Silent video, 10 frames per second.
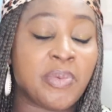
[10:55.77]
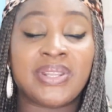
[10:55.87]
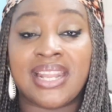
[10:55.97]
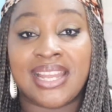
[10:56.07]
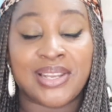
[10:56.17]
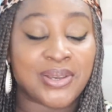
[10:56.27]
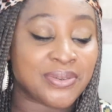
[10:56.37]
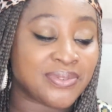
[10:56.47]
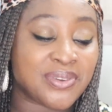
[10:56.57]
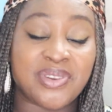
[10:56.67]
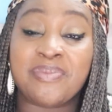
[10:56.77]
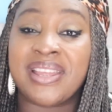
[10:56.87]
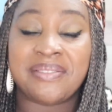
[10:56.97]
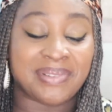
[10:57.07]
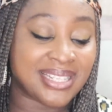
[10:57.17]
people that I love, or from
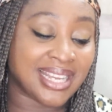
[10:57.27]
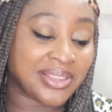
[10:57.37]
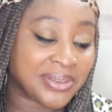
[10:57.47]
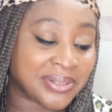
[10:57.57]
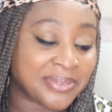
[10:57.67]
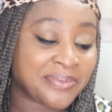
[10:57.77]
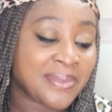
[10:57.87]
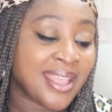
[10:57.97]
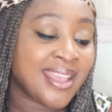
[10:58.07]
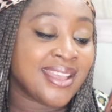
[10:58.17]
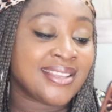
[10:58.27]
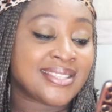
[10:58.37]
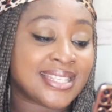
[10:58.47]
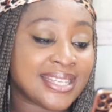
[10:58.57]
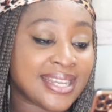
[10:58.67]
anybody at all.
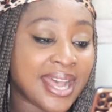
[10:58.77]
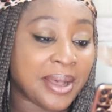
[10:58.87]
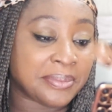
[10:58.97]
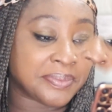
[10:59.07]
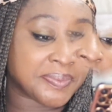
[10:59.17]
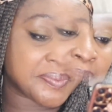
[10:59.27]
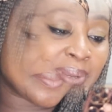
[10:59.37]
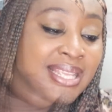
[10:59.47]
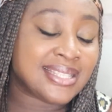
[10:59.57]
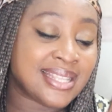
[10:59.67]
So please,